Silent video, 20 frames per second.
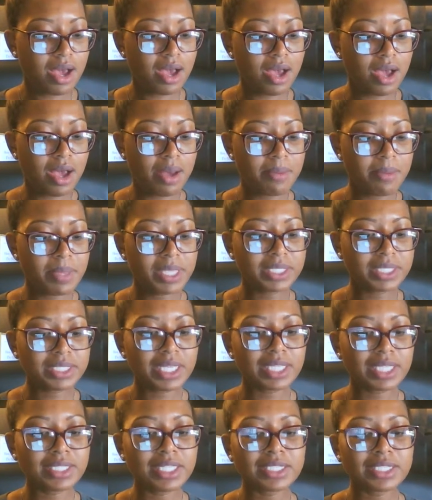It
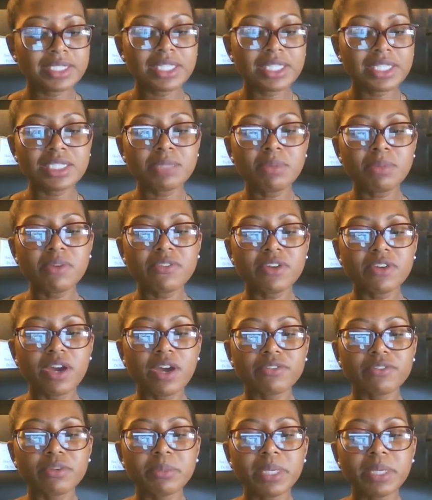says a system of
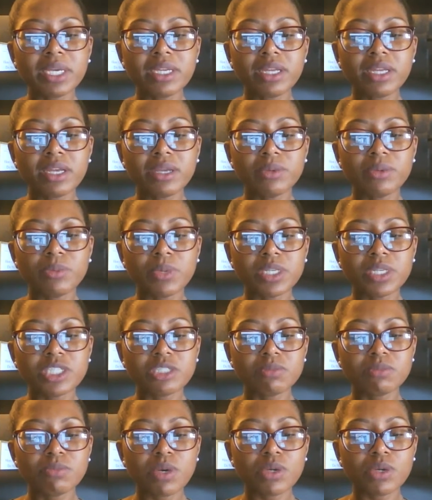government in
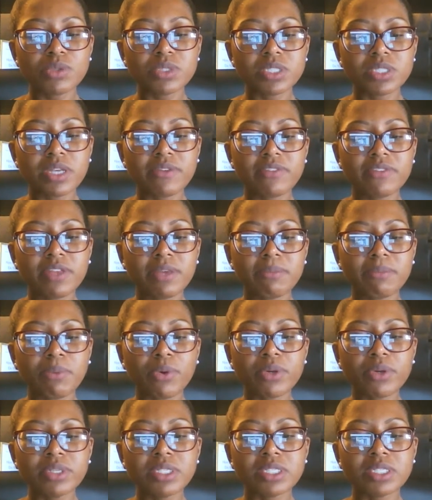which most of the
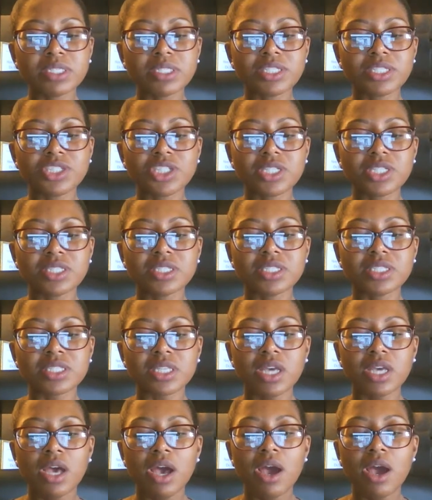important decisions
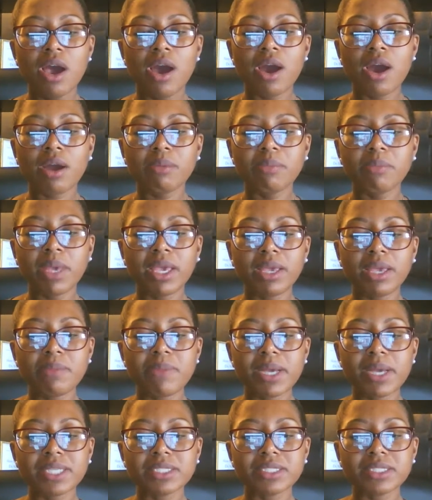are made
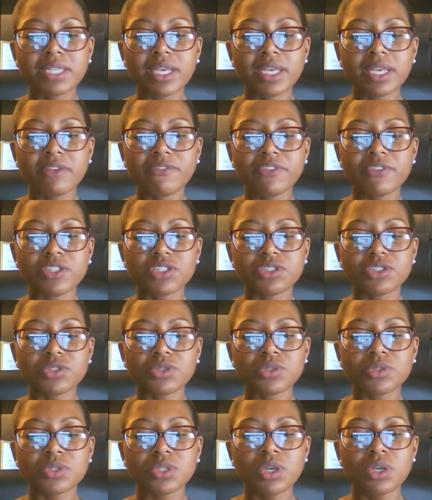by state
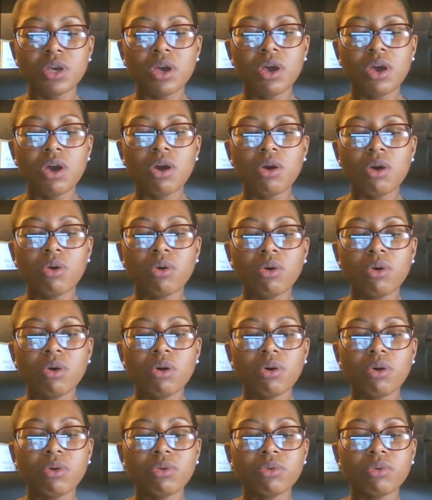officials
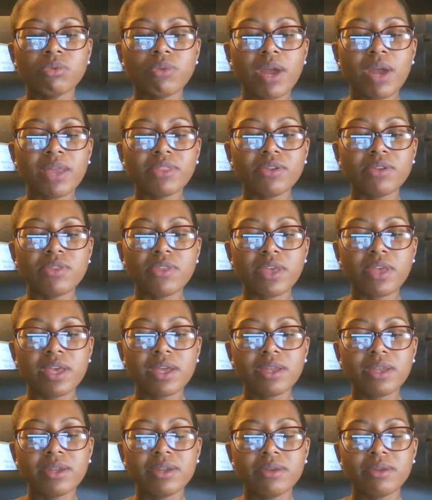rather
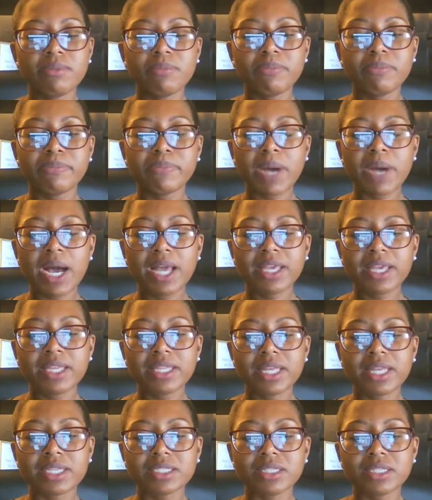than by
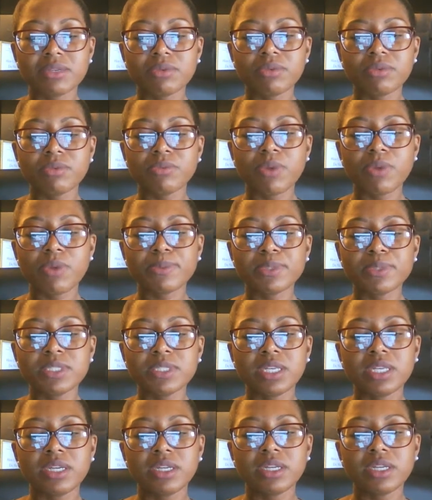elected
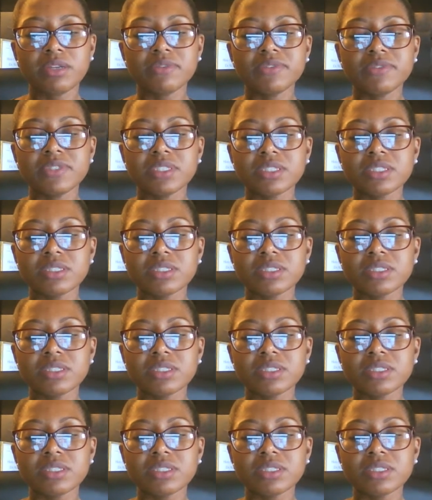representatives.